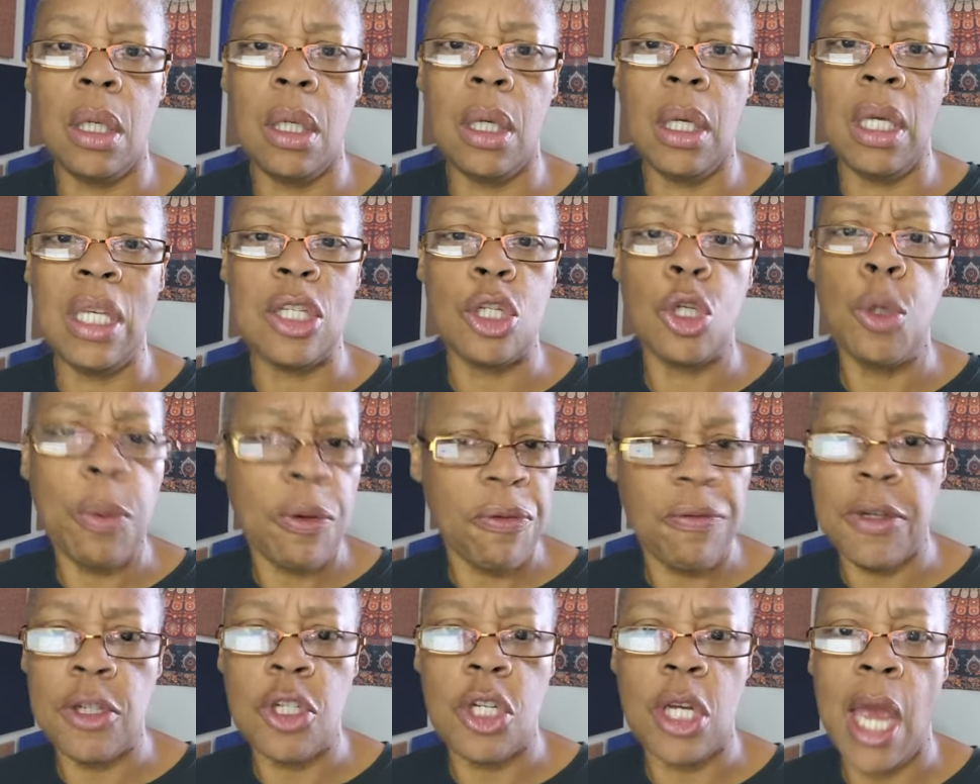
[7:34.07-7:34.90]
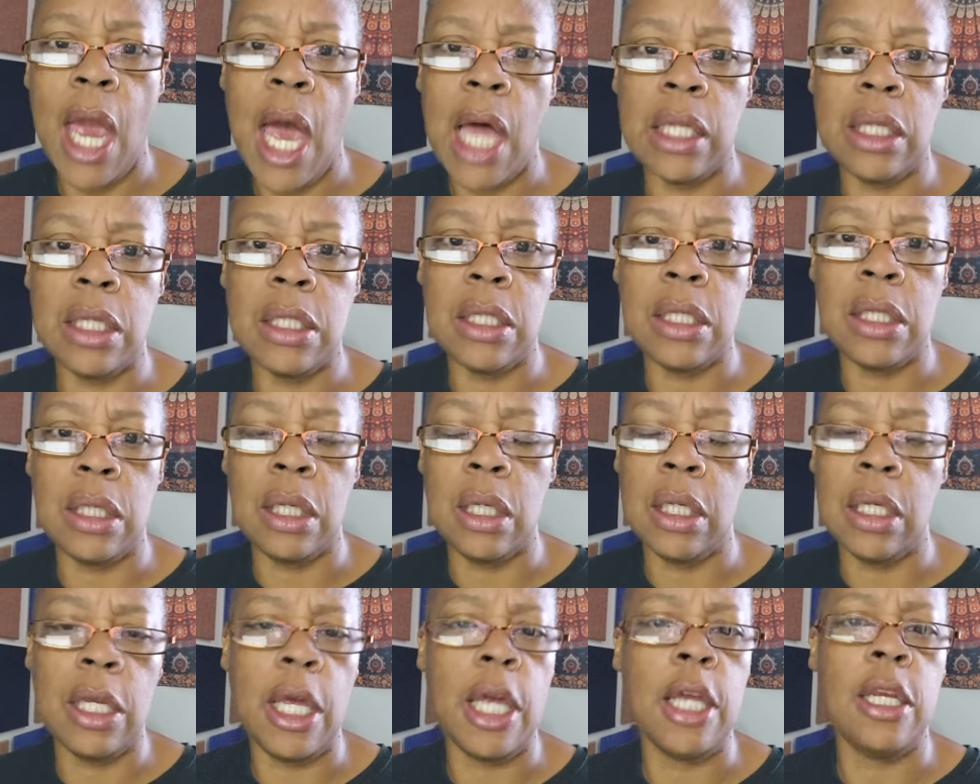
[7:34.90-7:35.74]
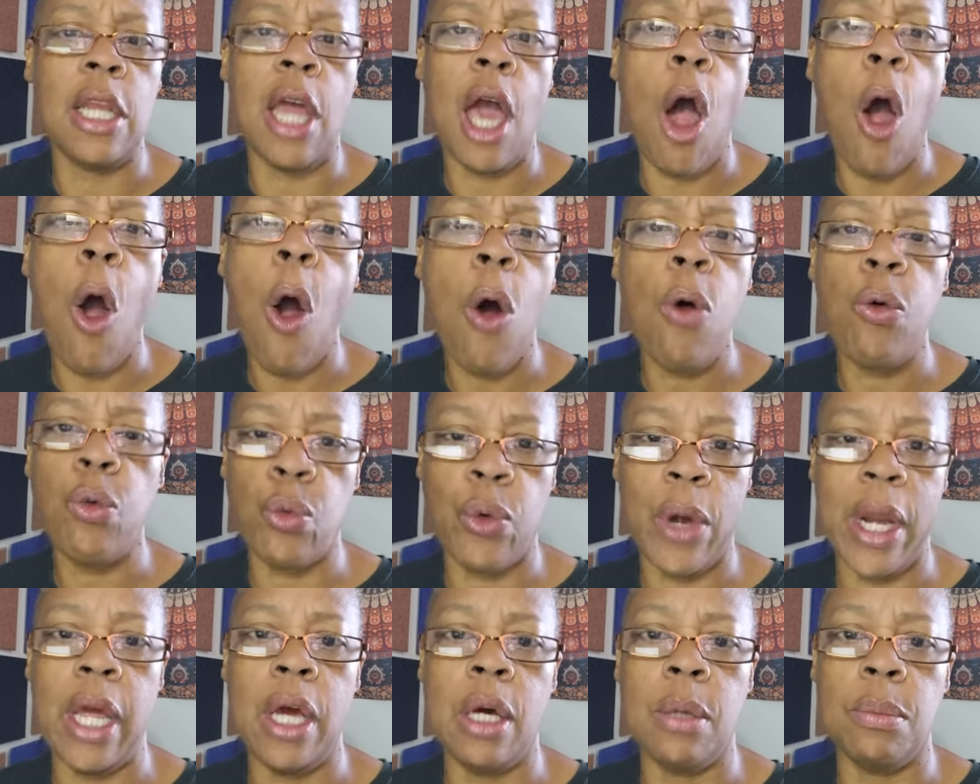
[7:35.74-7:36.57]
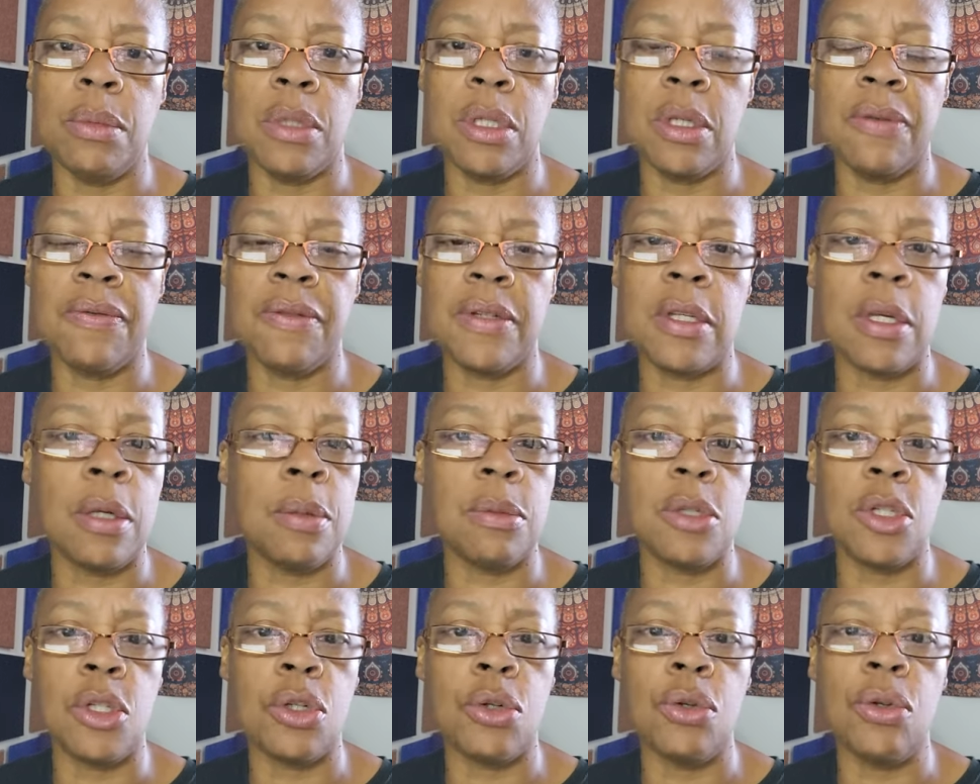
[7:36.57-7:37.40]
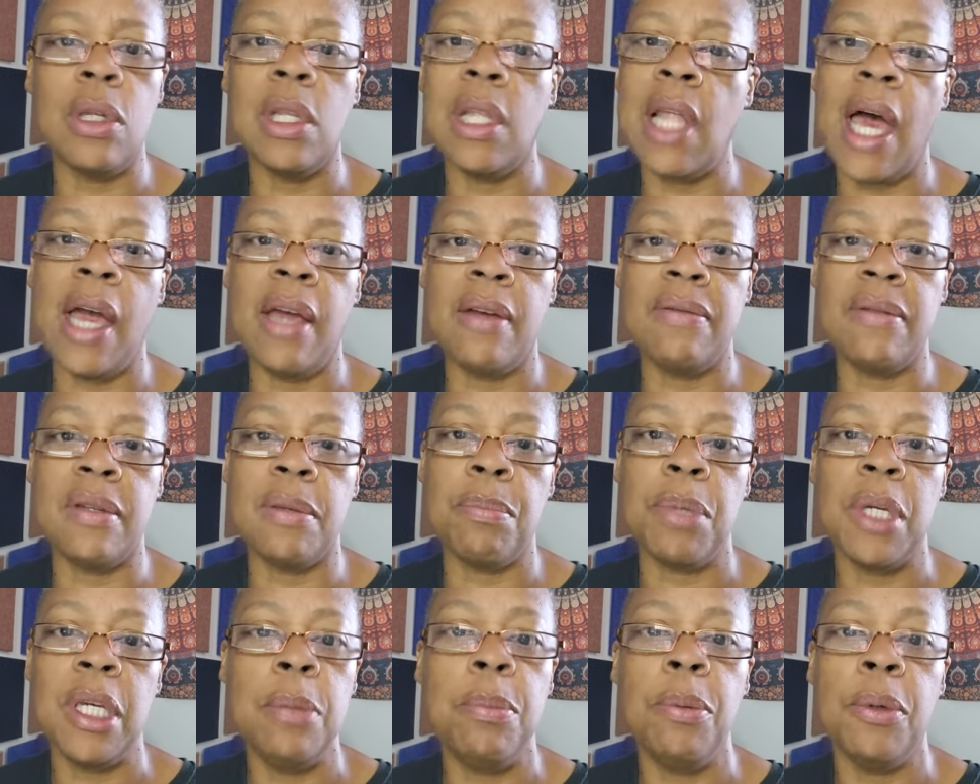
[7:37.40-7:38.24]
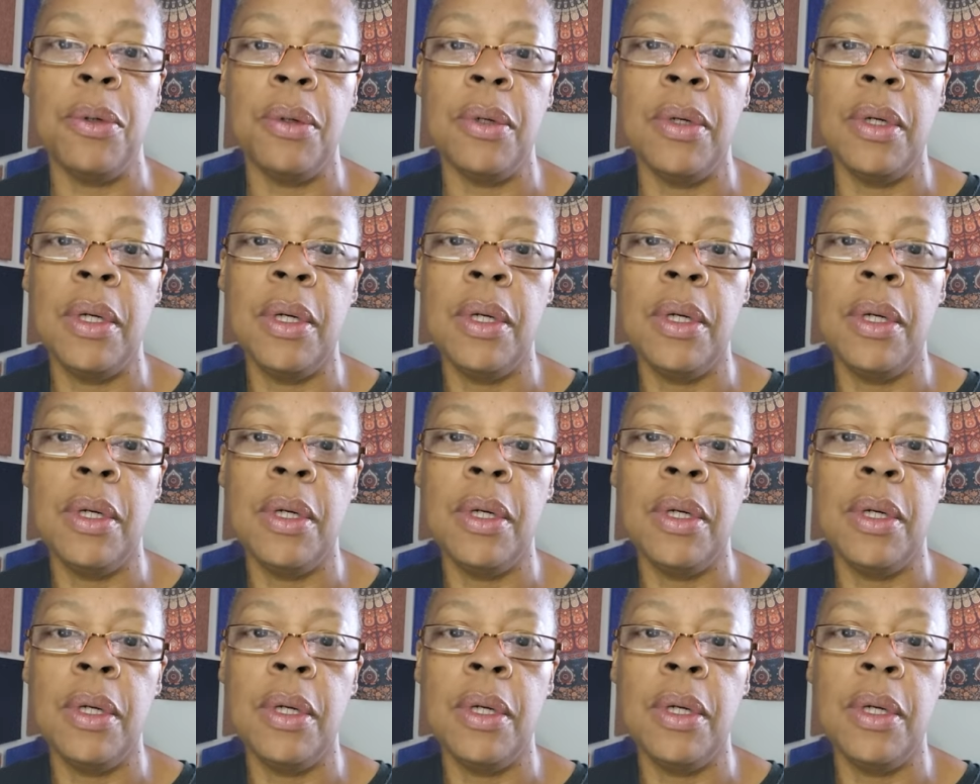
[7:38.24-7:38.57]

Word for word: and superficiality in, in all realms of some, certain lives of people.